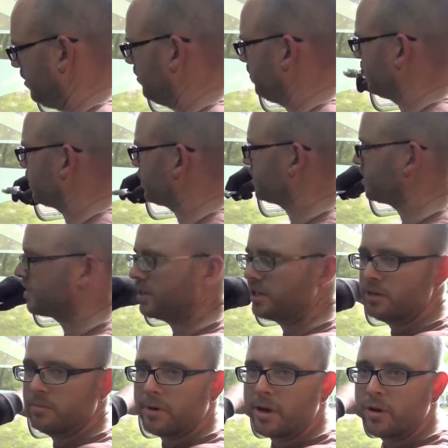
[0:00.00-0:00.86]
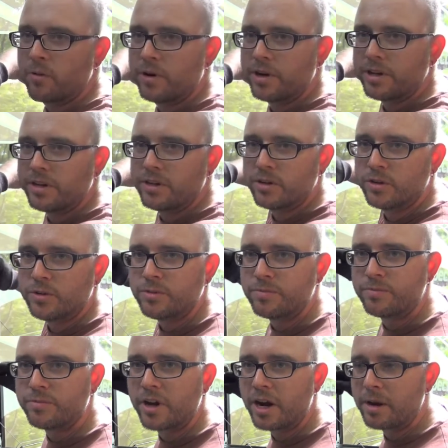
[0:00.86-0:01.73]
first thing you might want to
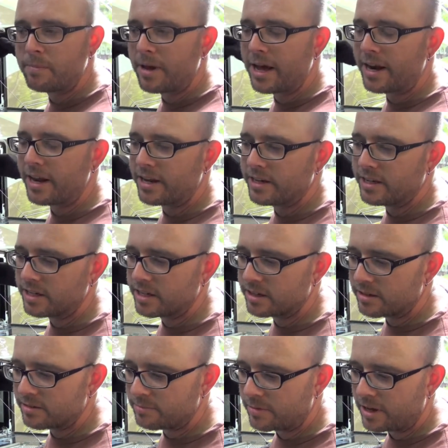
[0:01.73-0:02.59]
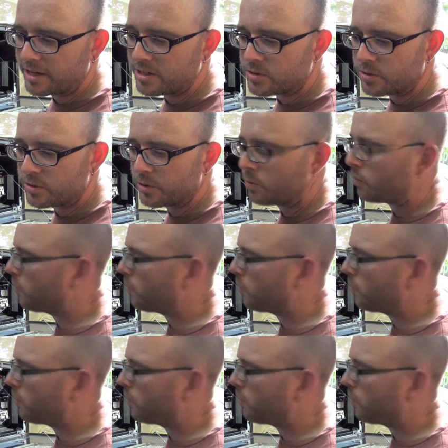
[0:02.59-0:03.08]
do, not a bad idea, I turn